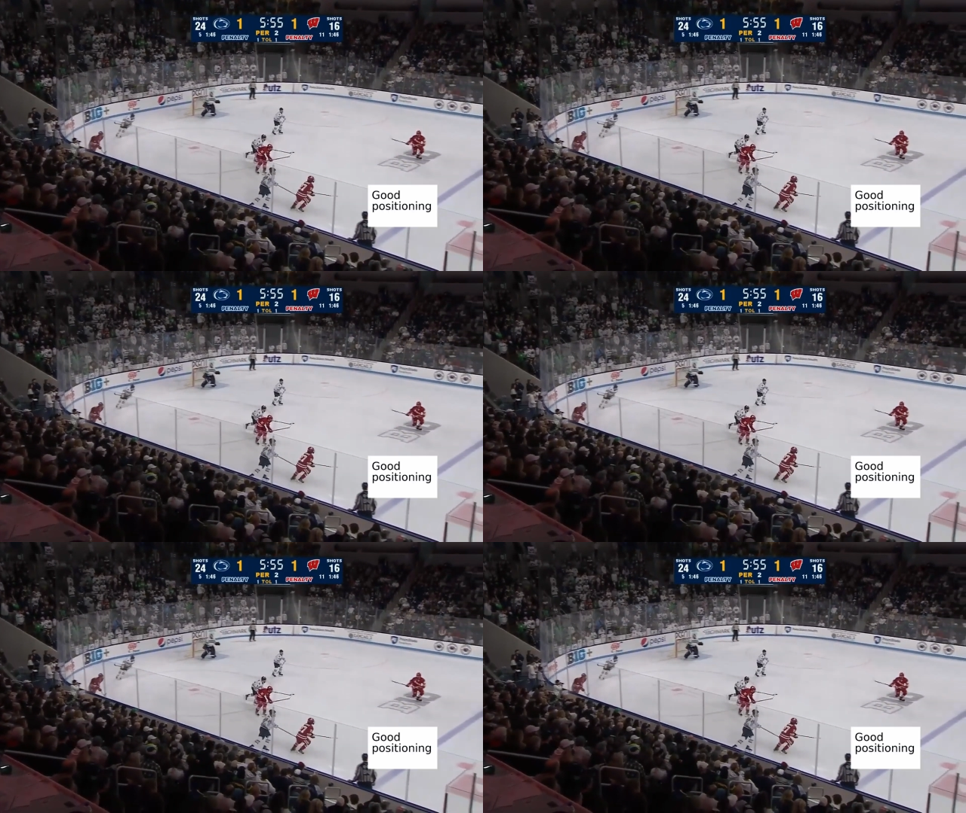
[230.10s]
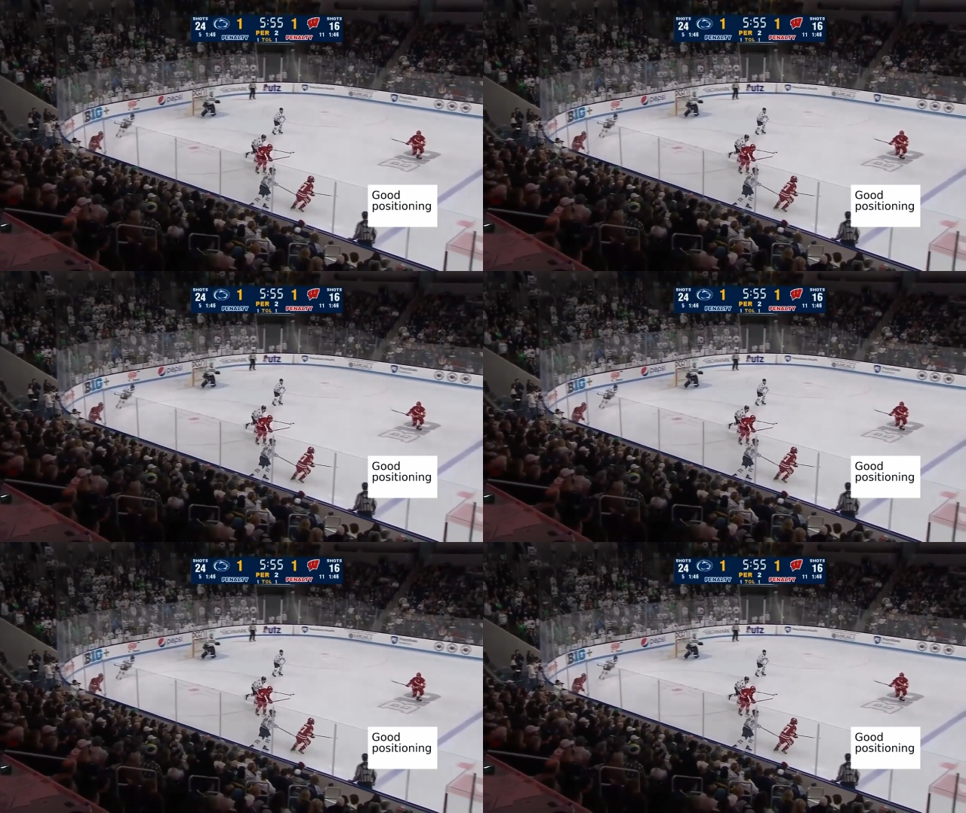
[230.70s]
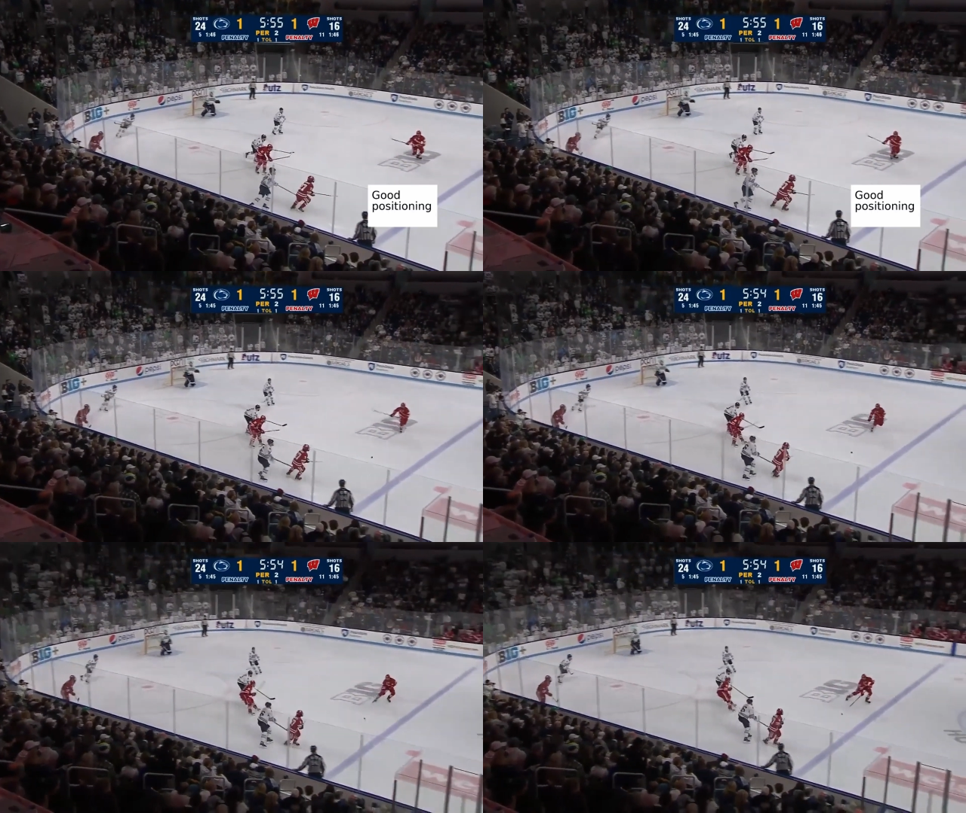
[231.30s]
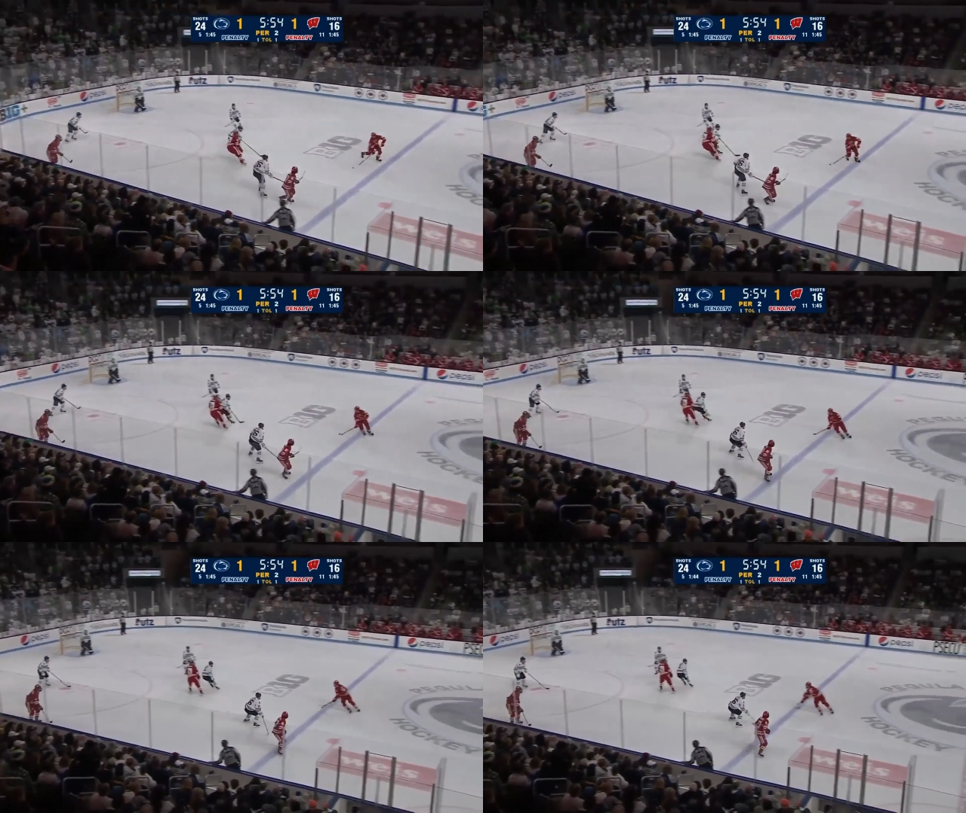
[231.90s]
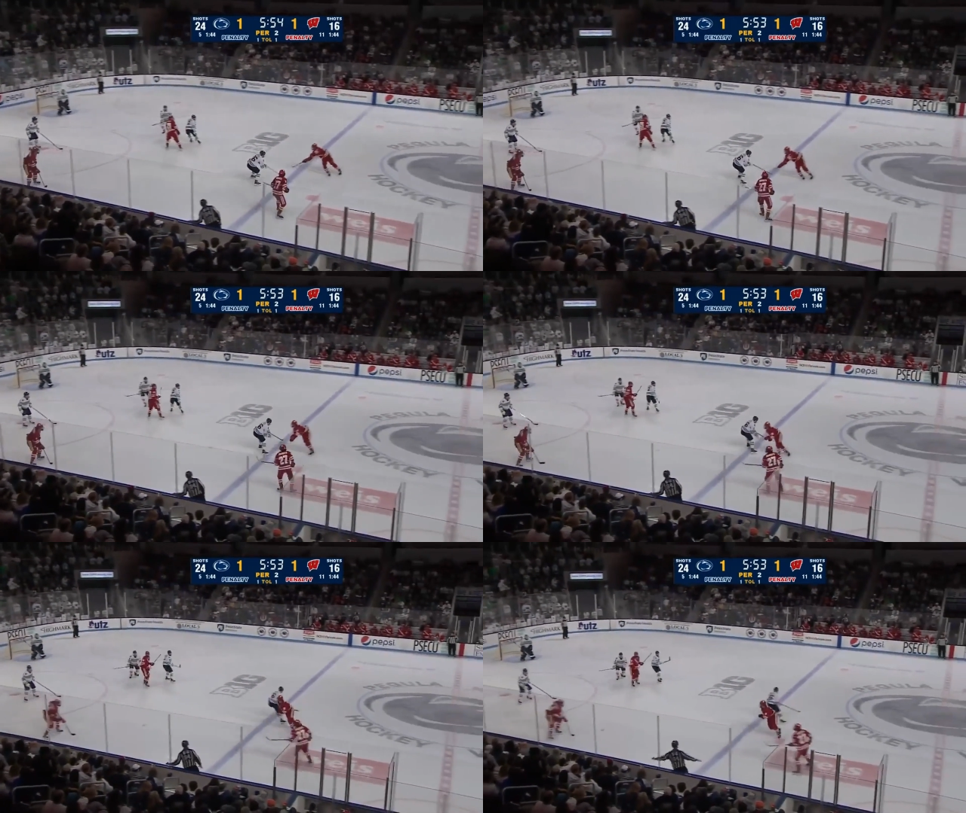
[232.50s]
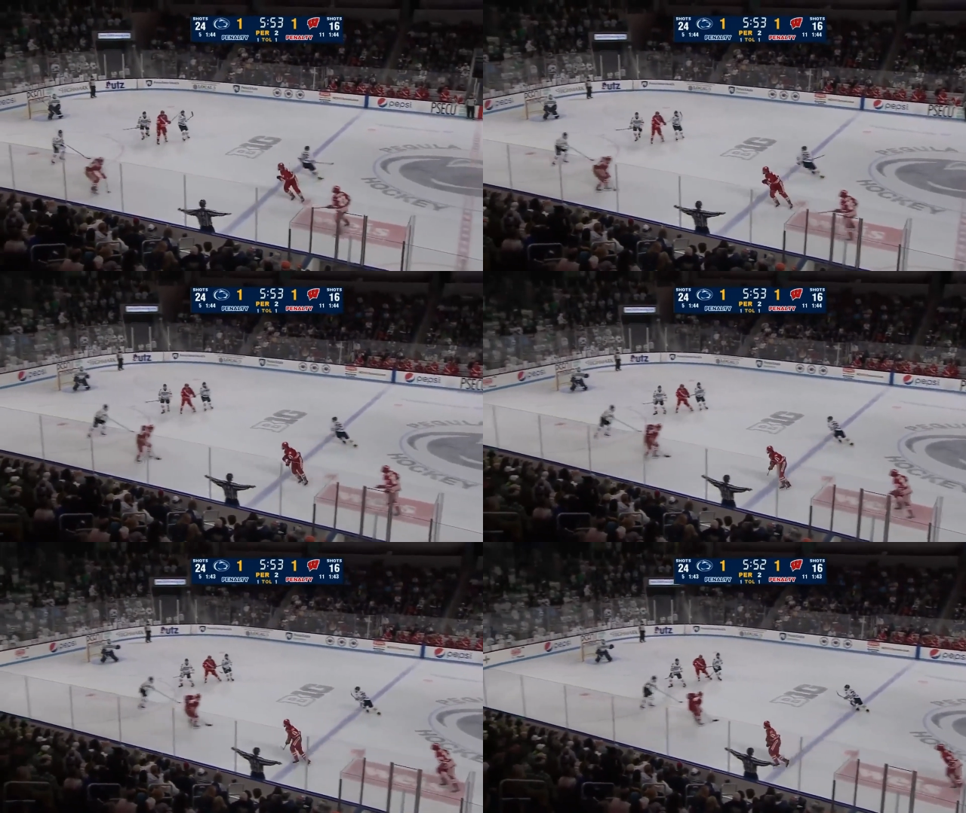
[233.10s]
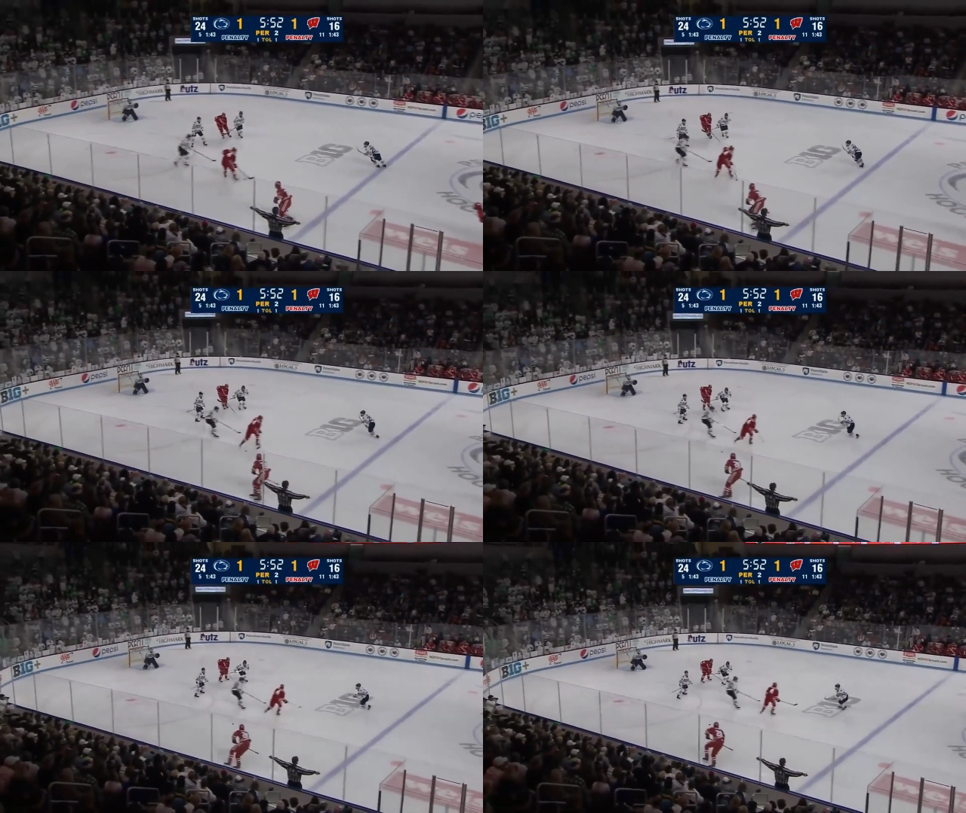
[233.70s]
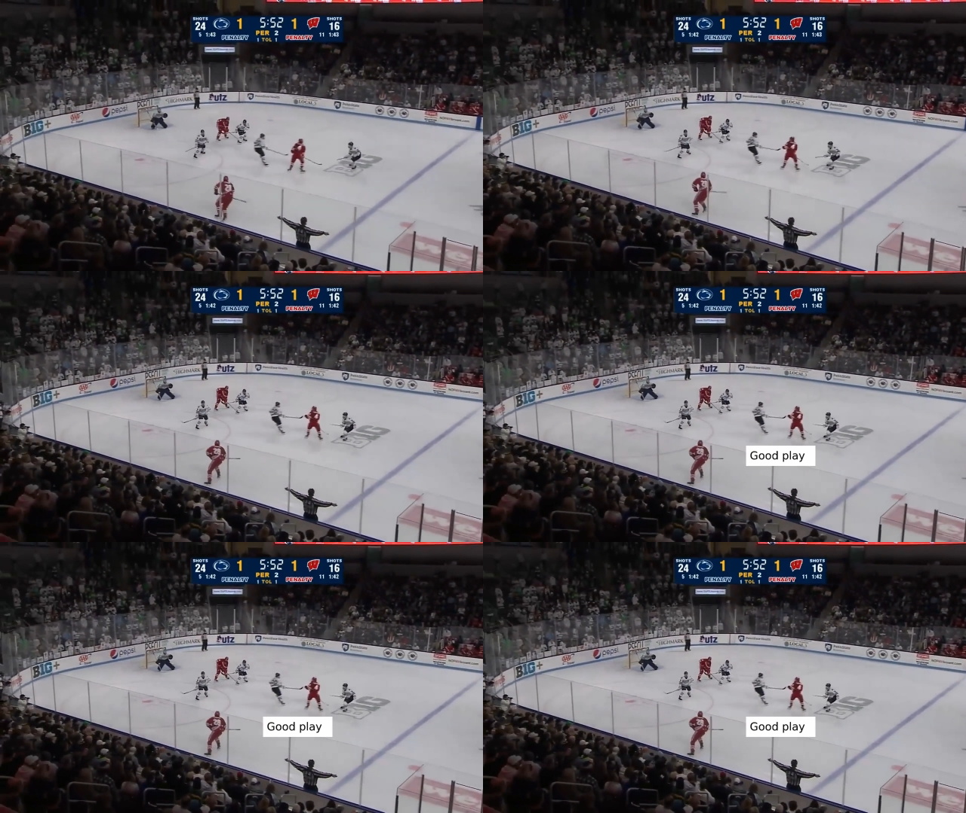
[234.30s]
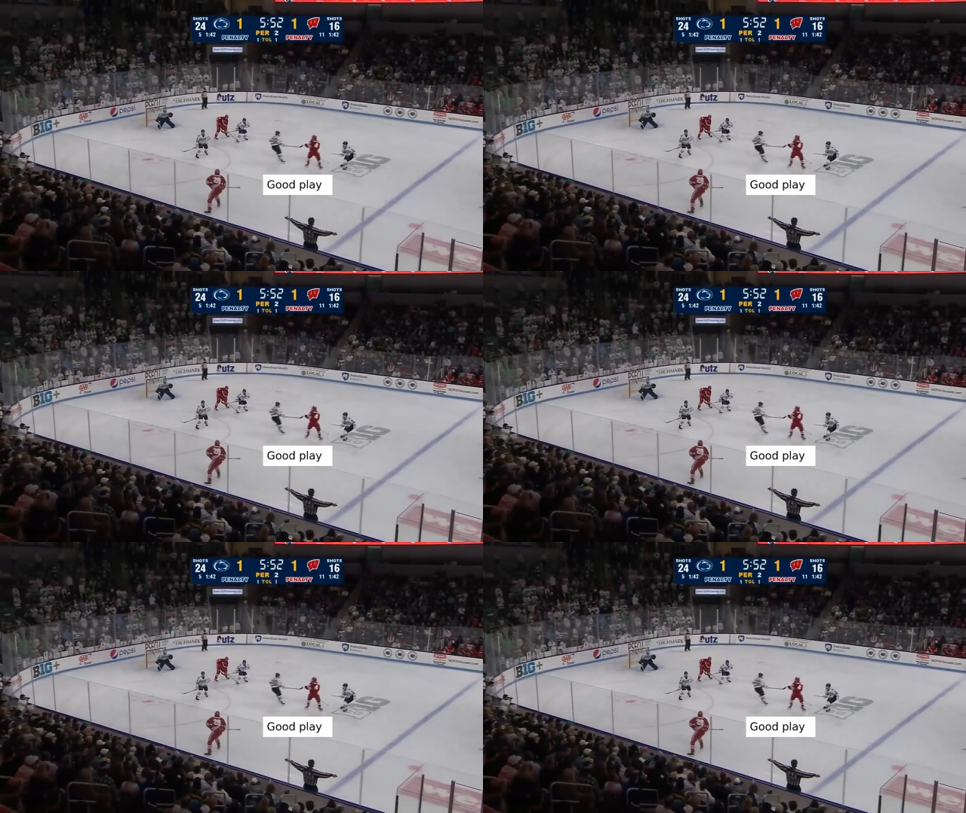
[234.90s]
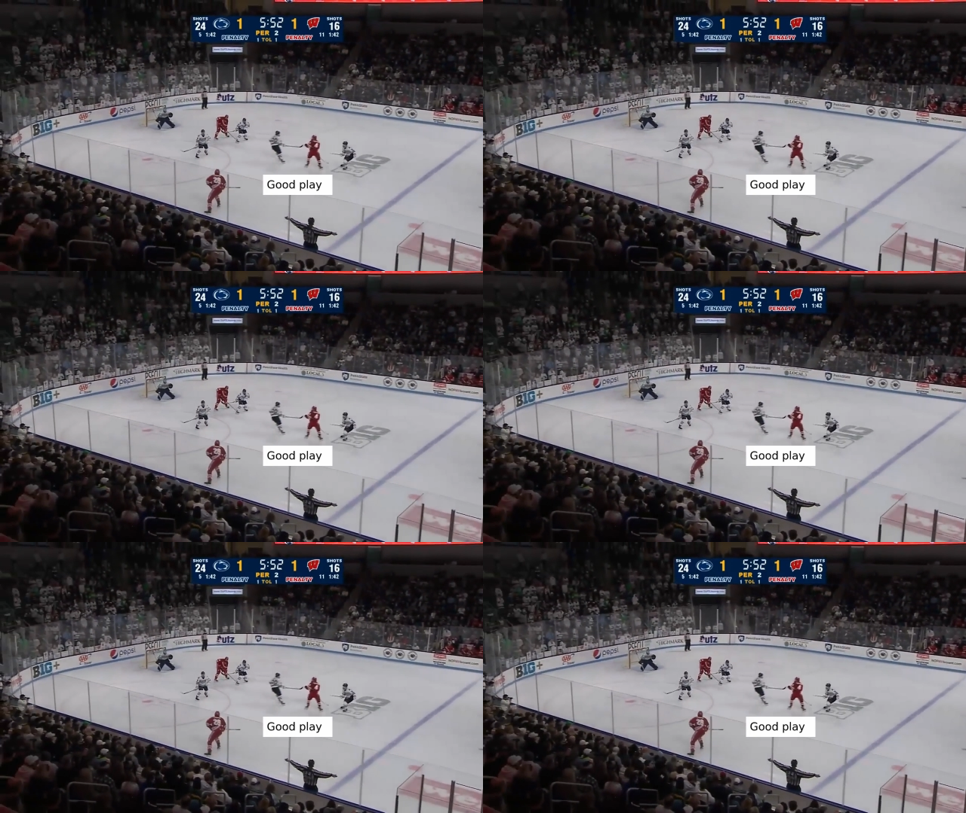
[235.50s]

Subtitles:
Nobody's mouth can be seen.